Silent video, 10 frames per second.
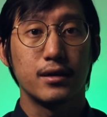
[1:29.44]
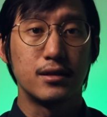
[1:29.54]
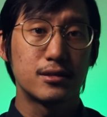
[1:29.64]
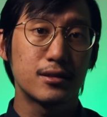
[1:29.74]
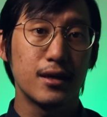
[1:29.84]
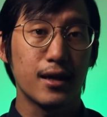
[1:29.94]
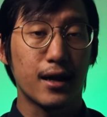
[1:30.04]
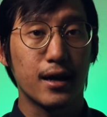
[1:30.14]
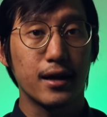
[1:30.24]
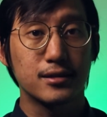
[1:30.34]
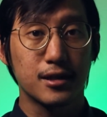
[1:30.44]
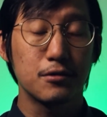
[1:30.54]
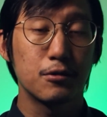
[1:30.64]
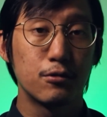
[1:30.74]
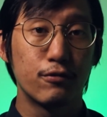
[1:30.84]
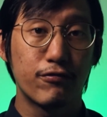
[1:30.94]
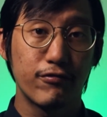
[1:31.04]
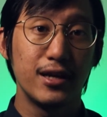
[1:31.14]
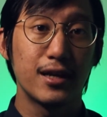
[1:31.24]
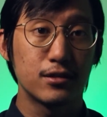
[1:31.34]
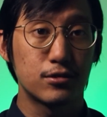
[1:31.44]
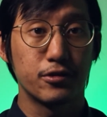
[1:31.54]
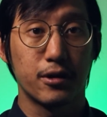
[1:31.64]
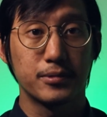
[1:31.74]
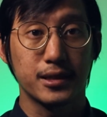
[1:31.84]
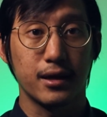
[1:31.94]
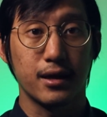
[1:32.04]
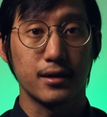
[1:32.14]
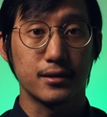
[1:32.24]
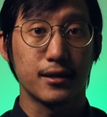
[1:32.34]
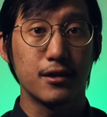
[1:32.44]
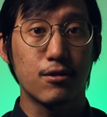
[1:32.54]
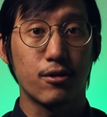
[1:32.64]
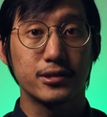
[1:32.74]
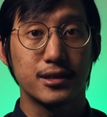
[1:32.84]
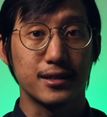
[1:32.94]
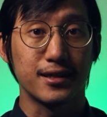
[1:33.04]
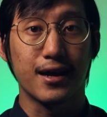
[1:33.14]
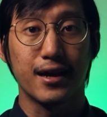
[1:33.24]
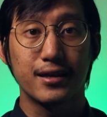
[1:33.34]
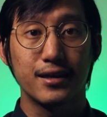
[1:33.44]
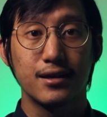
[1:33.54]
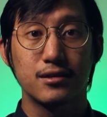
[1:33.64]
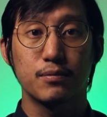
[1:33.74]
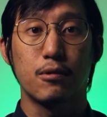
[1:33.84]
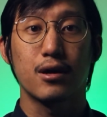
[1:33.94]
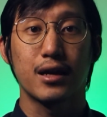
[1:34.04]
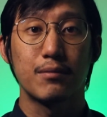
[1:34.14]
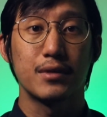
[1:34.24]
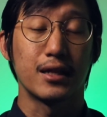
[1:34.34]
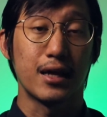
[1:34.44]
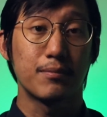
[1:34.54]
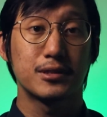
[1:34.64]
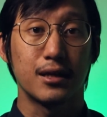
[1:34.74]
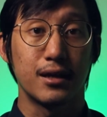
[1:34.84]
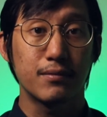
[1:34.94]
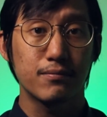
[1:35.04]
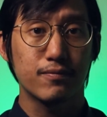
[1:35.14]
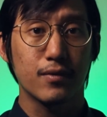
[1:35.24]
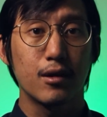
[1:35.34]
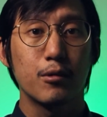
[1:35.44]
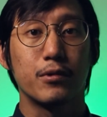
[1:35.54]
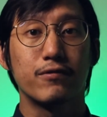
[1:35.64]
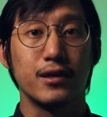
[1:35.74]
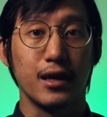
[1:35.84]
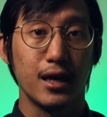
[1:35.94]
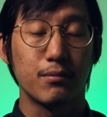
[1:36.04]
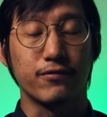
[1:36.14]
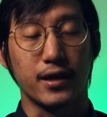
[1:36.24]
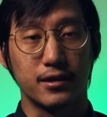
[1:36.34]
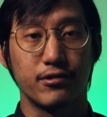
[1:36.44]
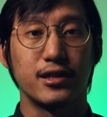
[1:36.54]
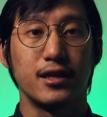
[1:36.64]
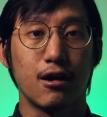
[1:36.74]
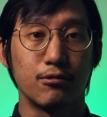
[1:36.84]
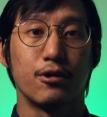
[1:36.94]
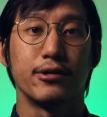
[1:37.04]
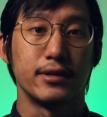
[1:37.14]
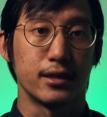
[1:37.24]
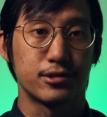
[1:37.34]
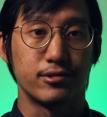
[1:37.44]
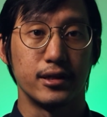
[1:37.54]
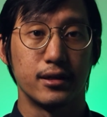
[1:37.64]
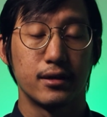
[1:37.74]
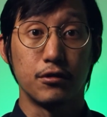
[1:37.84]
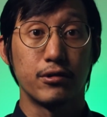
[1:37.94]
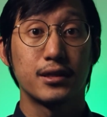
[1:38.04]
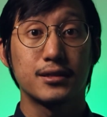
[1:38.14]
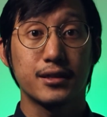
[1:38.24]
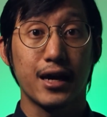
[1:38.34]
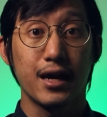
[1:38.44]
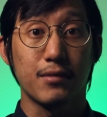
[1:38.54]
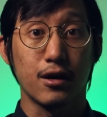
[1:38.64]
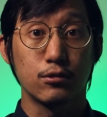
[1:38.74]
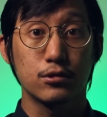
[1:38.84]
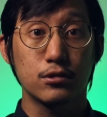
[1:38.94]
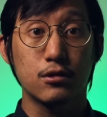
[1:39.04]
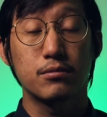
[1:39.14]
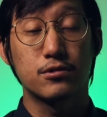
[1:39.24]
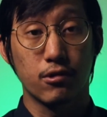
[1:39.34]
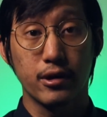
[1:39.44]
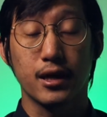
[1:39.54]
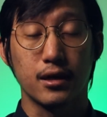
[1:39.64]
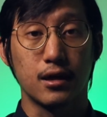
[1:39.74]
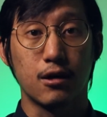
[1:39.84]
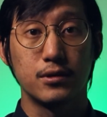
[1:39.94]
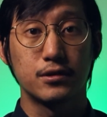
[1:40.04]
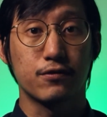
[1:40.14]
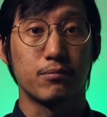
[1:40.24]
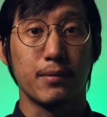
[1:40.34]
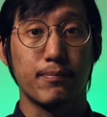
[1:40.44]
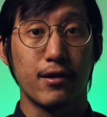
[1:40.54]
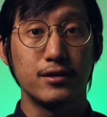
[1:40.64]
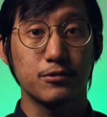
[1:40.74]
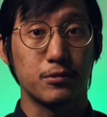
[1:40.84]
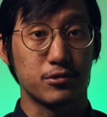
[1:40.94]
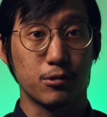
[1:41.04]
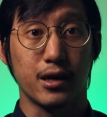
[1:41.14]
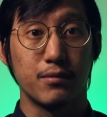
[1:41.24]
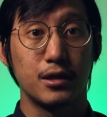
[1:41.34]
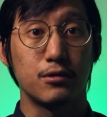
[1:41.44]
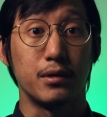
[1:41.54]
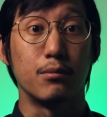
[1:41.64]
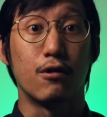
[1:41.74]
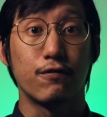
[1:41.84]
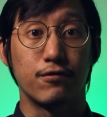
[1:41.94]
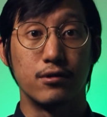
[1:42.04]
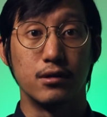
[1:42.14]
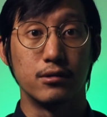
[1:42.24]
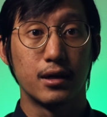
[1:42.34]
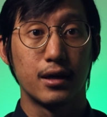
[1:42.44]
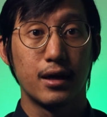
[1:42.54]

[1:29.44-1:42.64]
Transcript: Instead, I started to do freelance jobs and attended courses in kayaking, sport climbing, and abseiling, with the aim of entering the outdoor industry. During this time, I also stopped drawing an allowance from my parents, which required me to be more frugal.